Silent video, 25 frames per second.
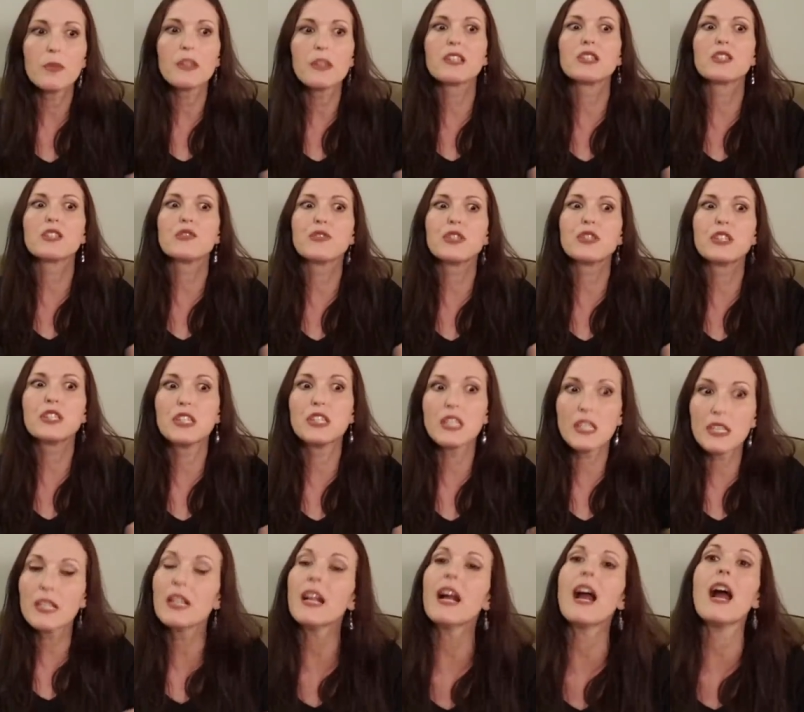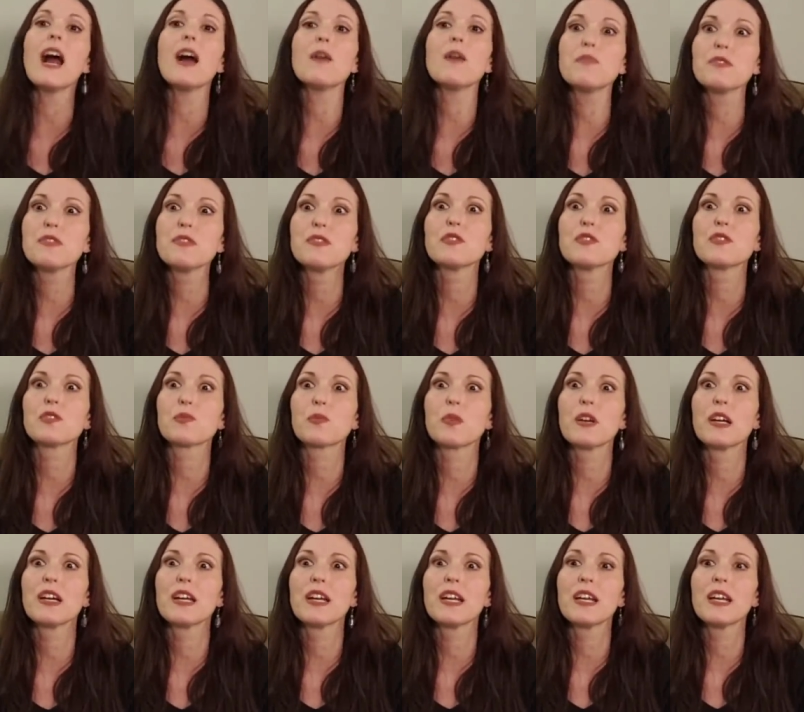because if it didn't happen this
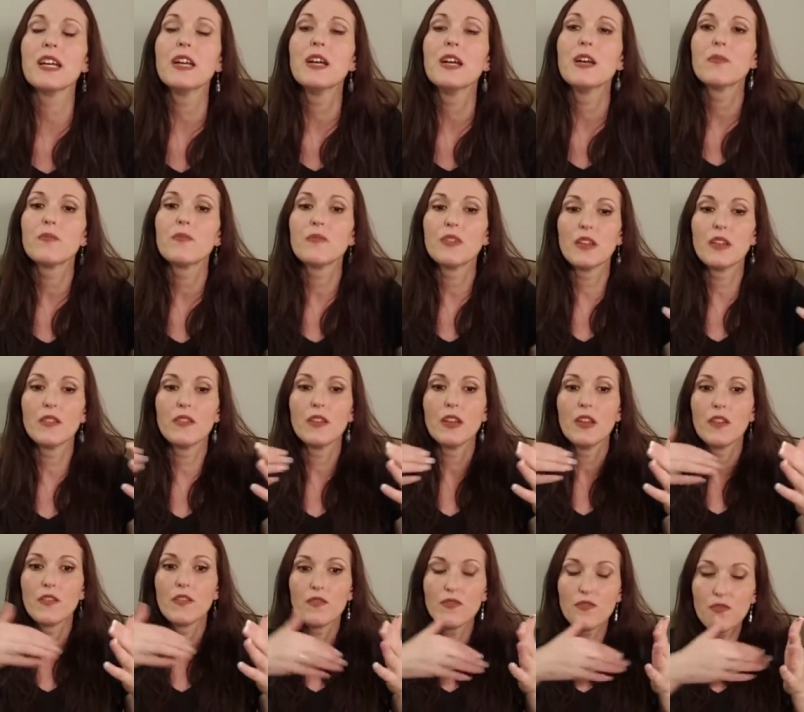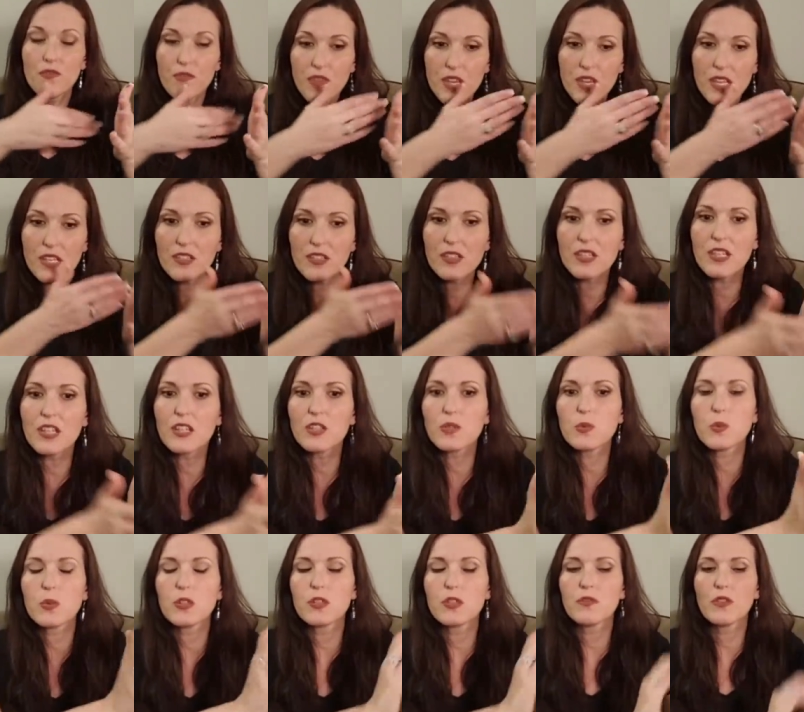way, then these
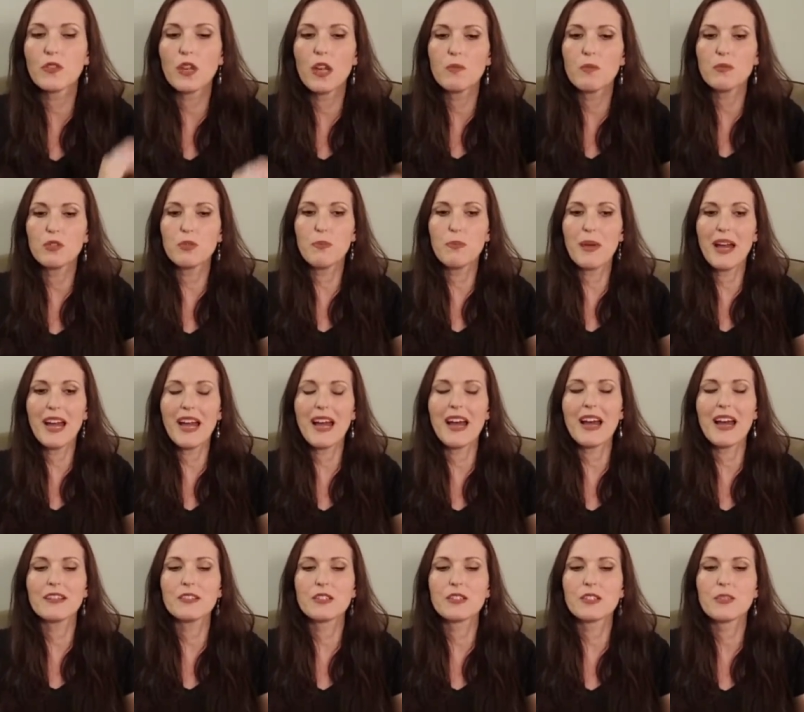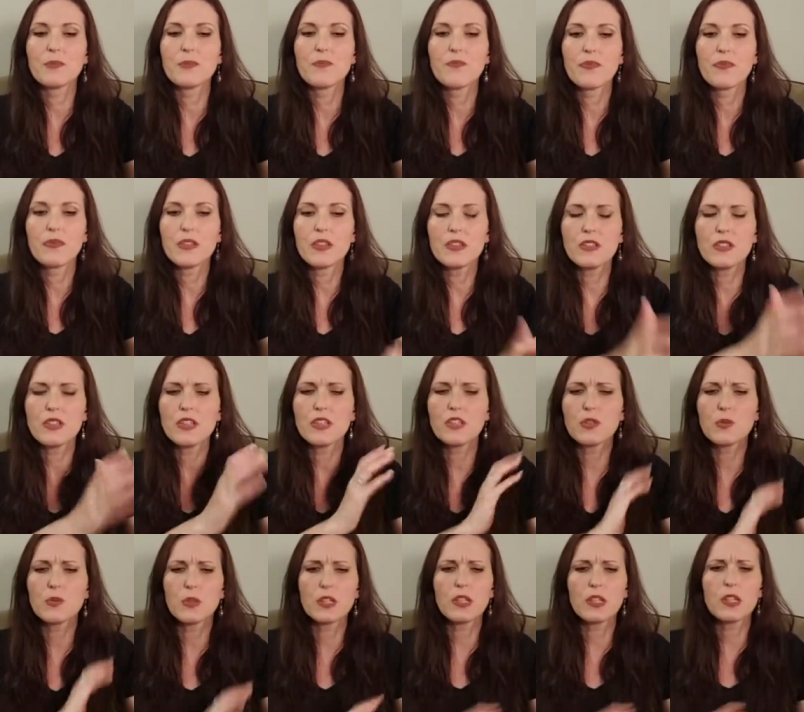things wouldn't have come to pass. These
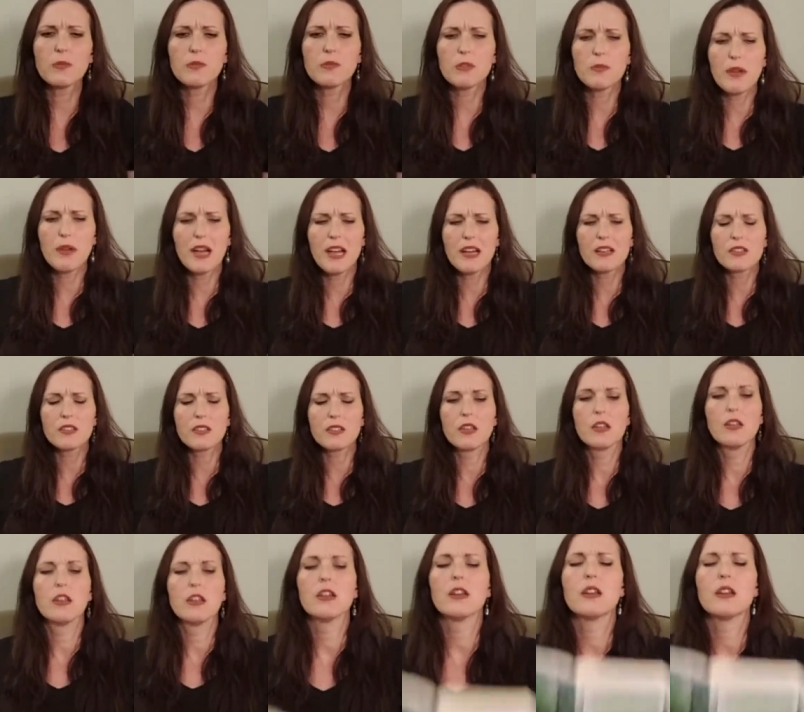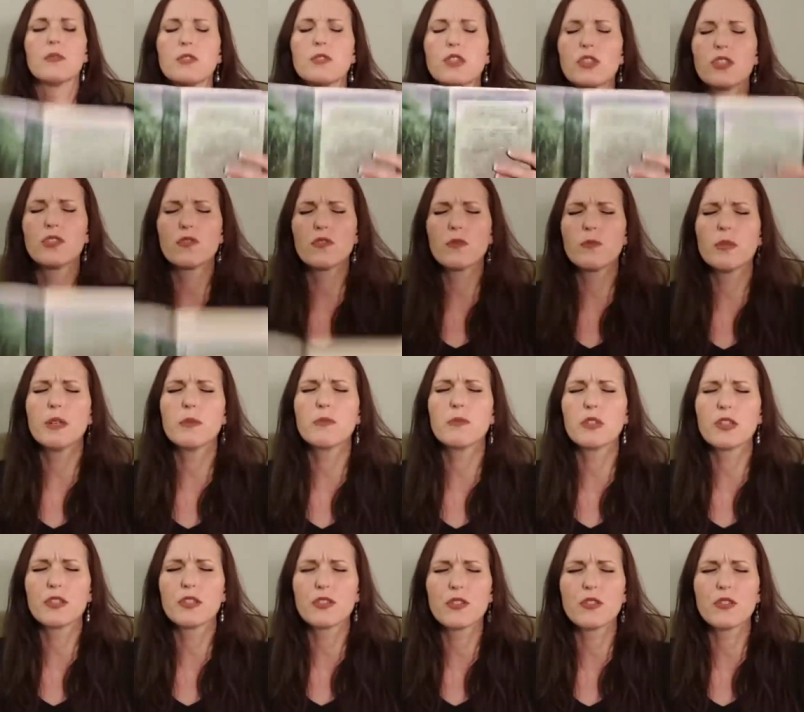things wouldn't come to pass. And I'm just
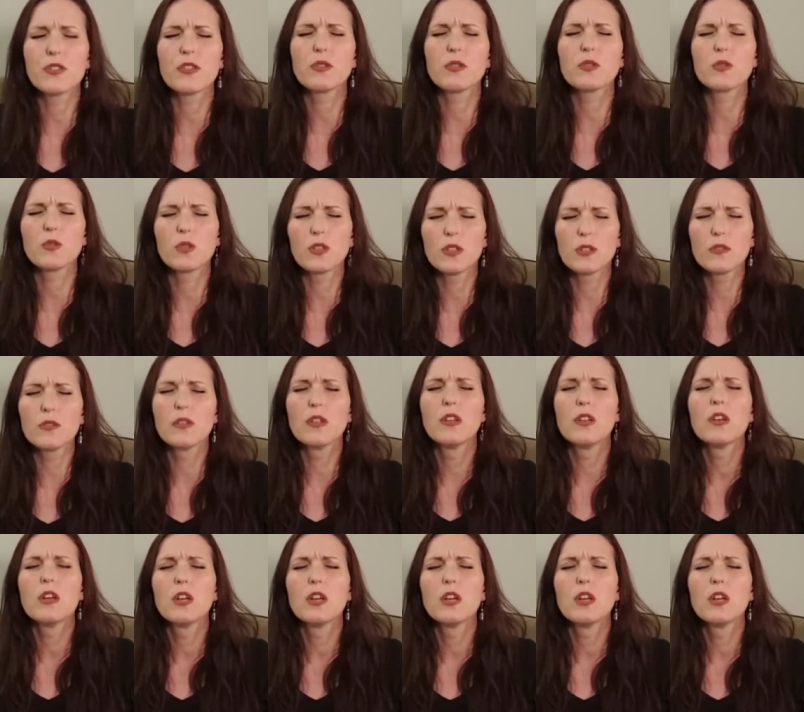remembering. So the Lord